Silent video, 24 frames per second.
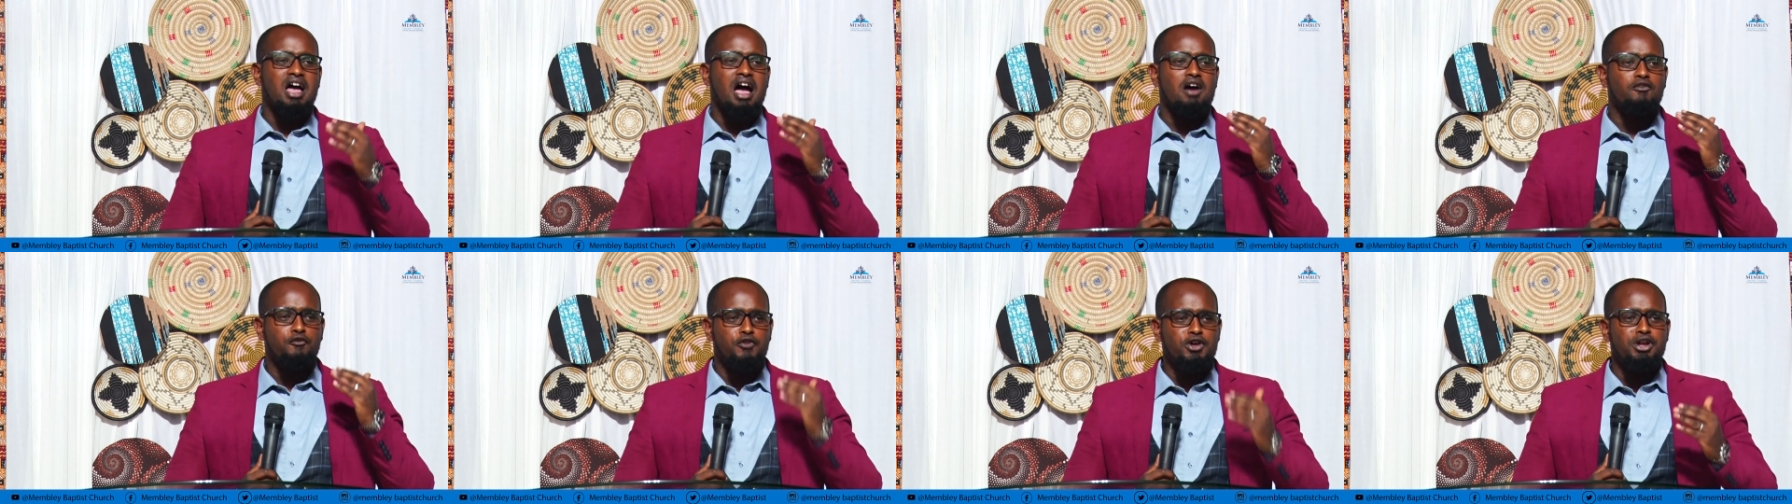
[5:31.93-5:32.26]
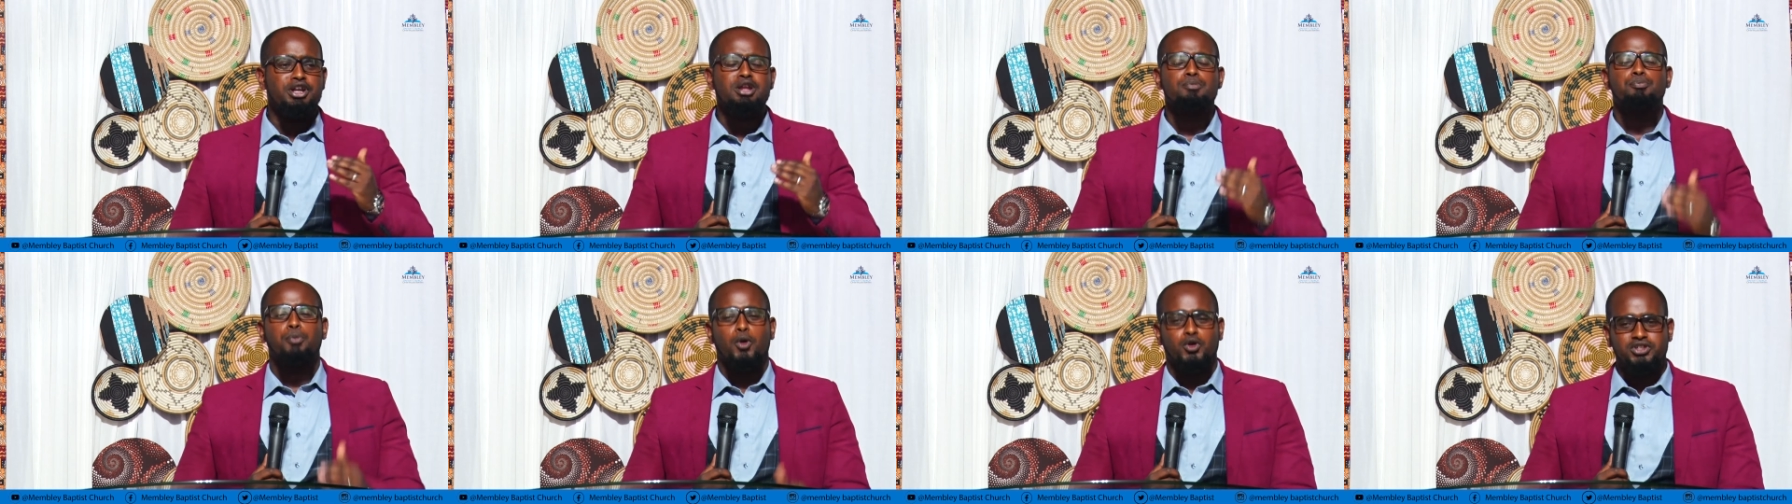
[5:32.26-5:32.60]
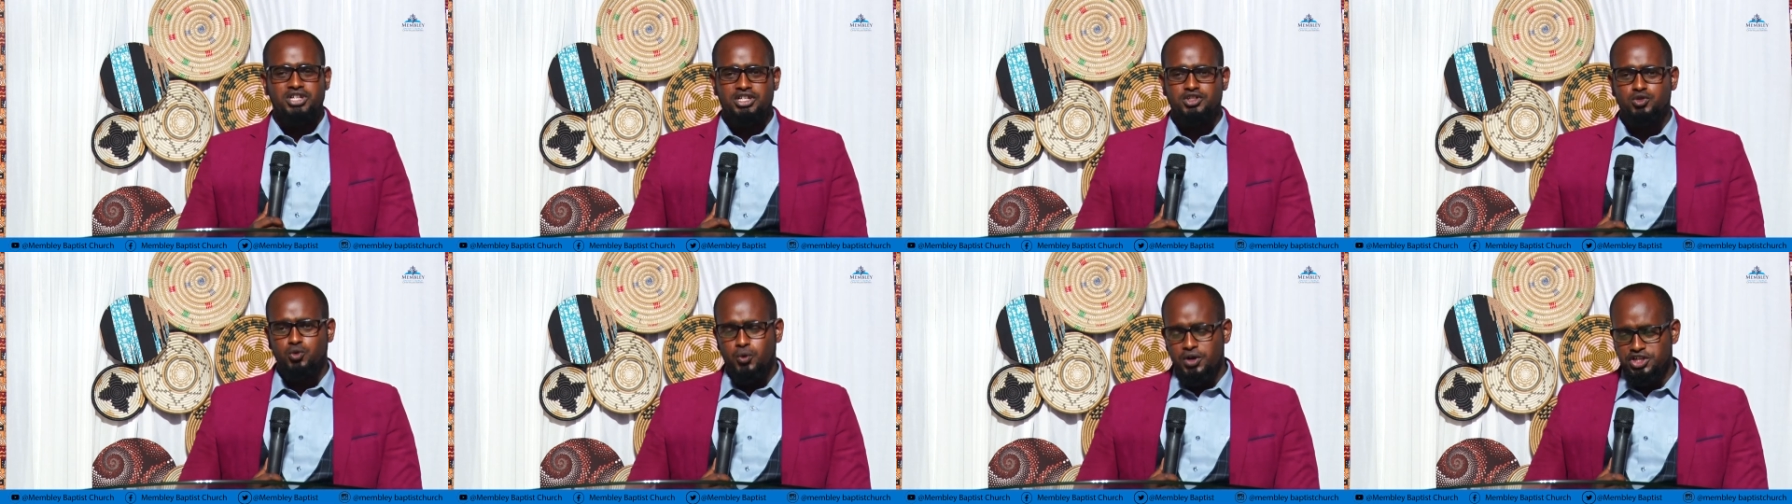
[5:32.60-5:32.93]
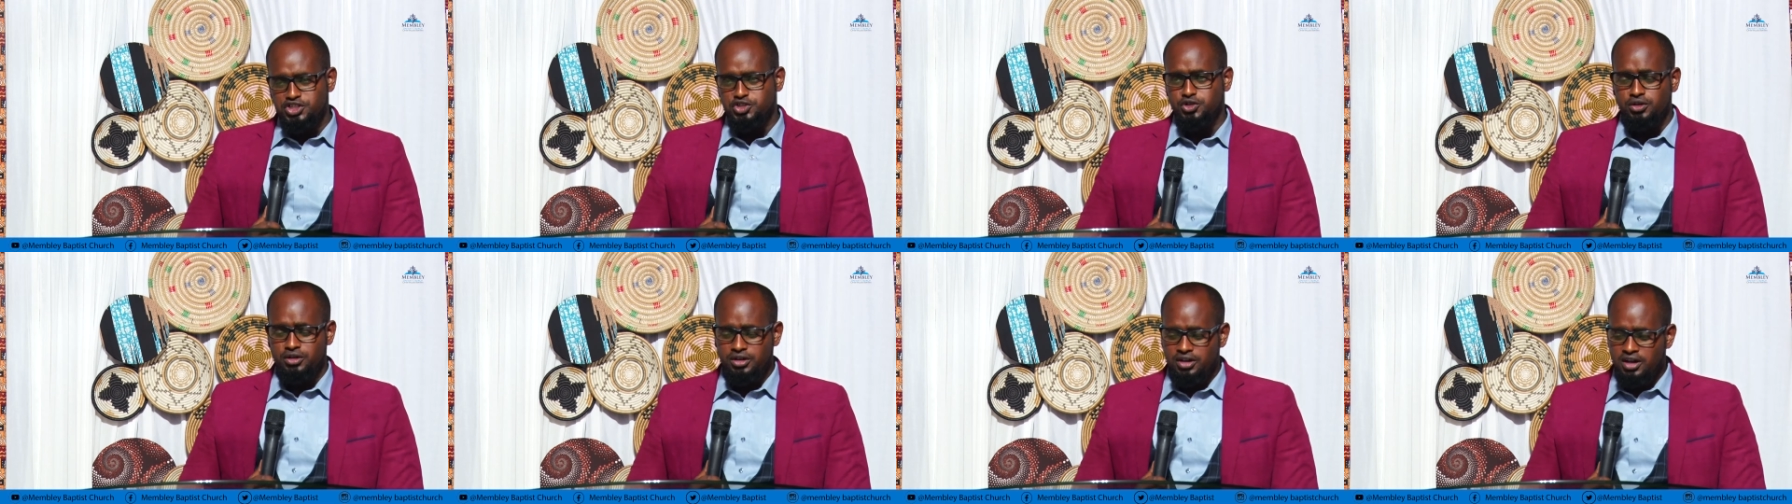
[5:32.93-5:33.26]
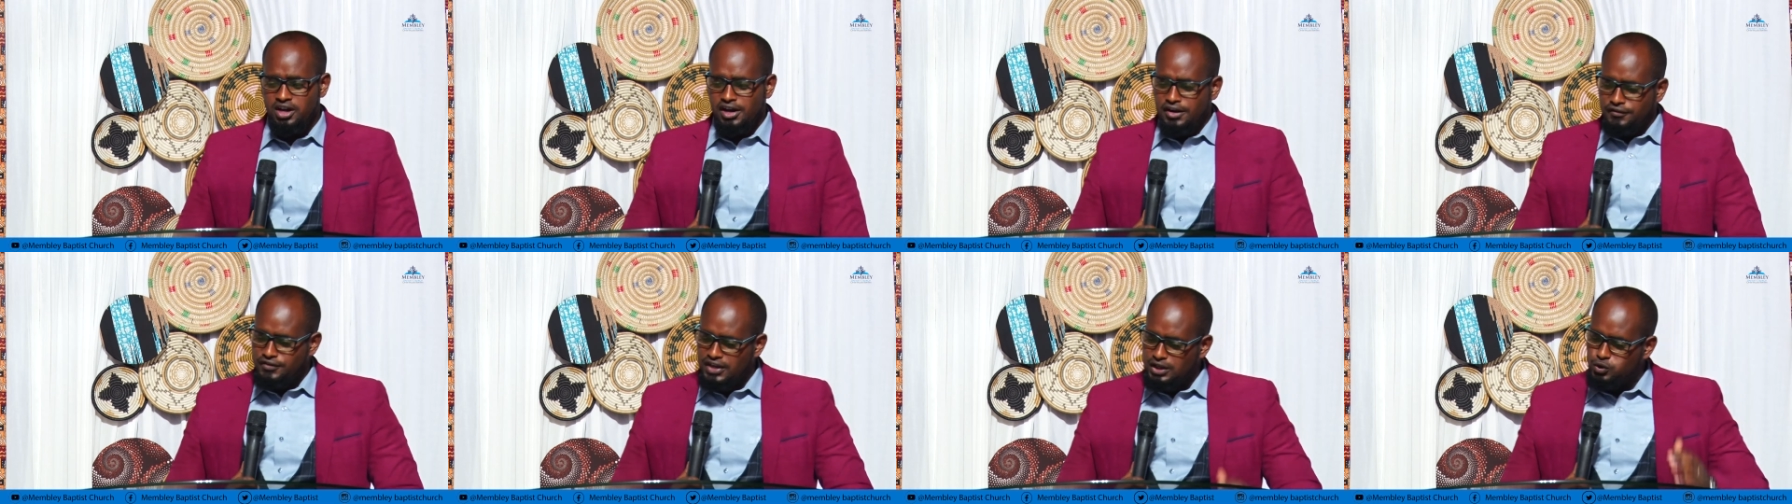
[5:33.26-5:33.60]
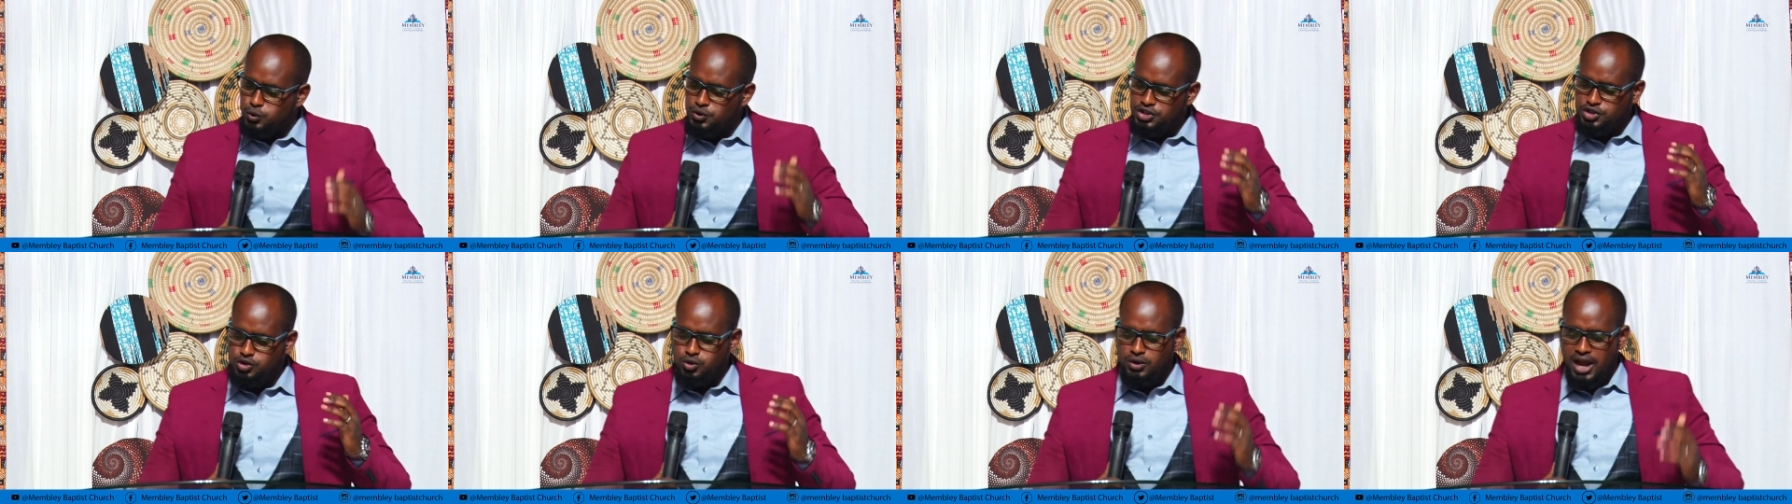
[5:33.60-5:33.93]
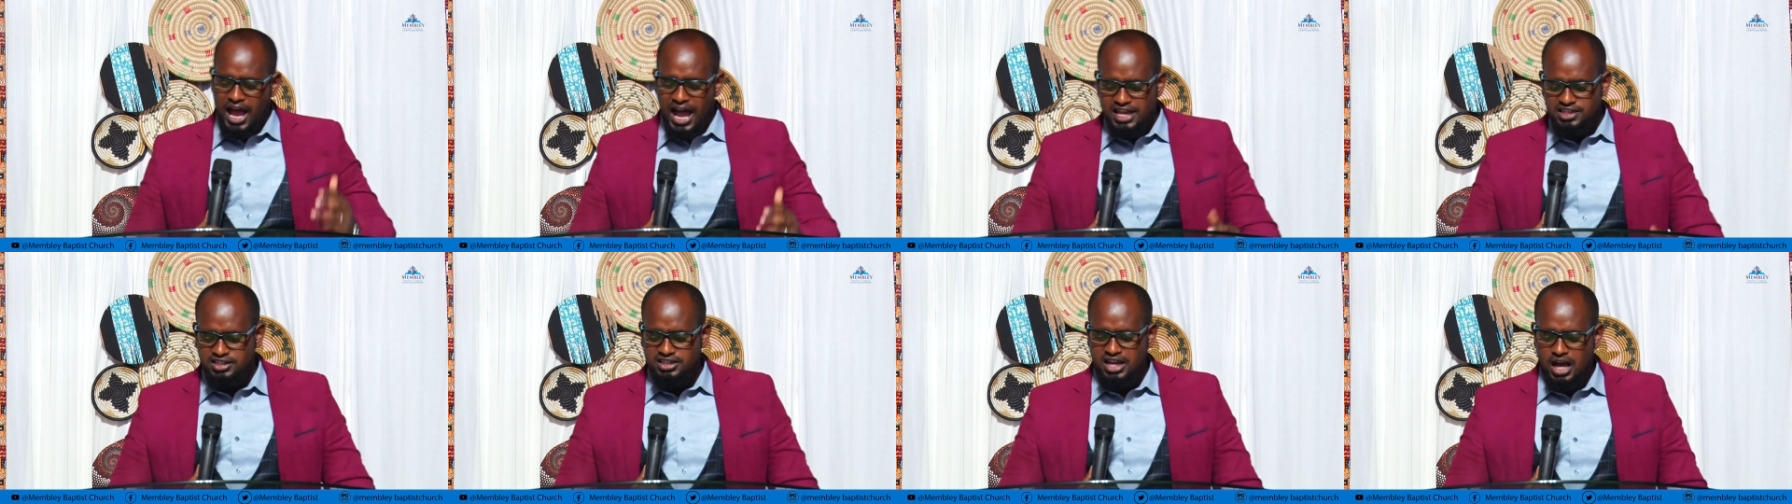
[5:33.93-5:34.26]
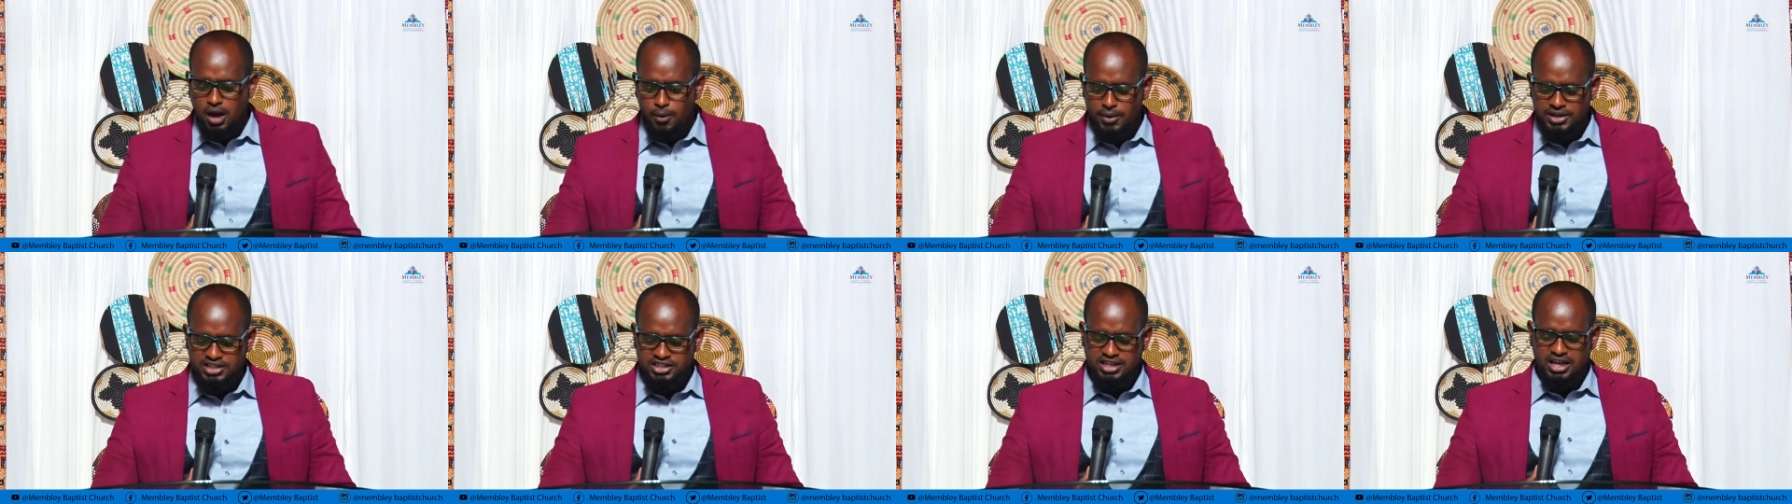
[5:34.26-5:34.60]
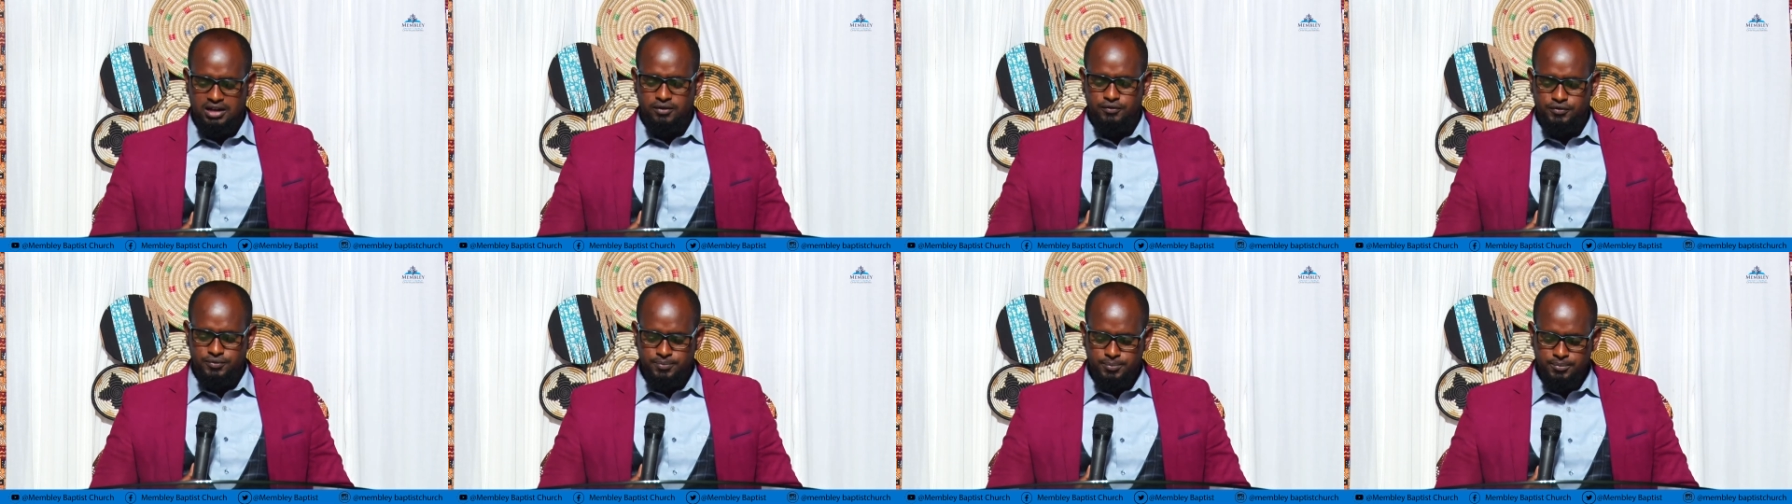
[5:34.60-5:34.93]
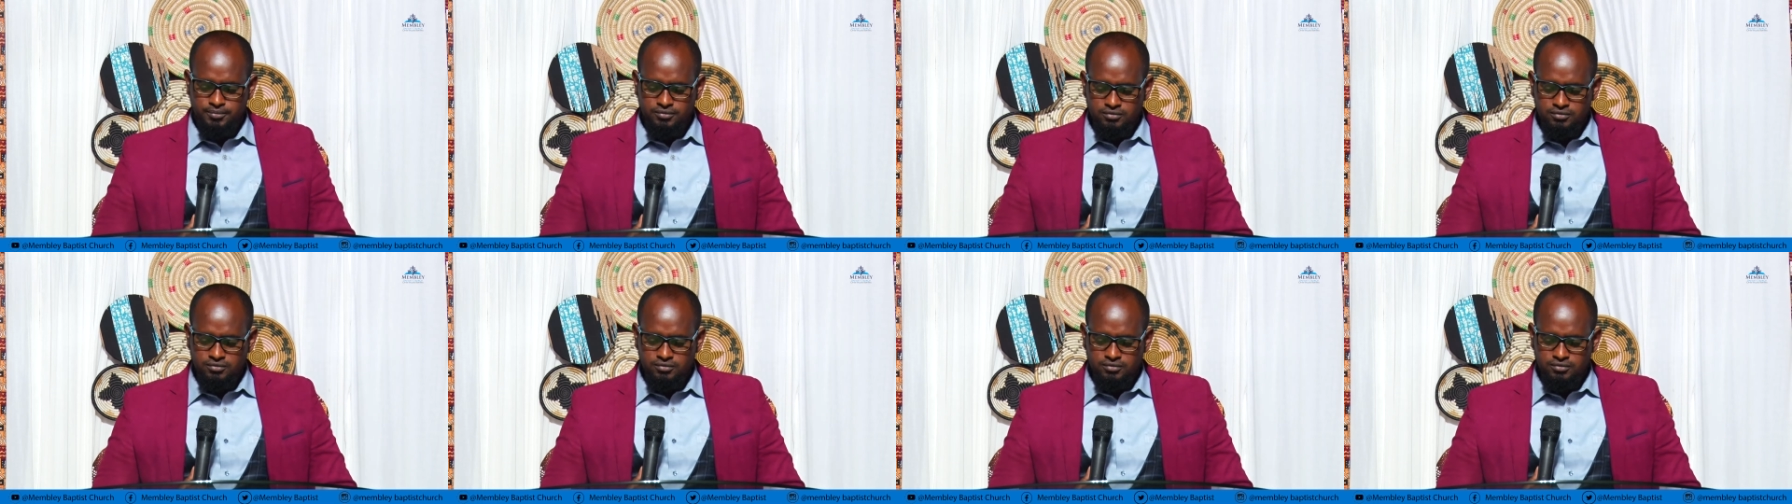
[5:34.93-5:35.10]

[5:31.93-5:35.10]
a very important question that we should ask ourselves.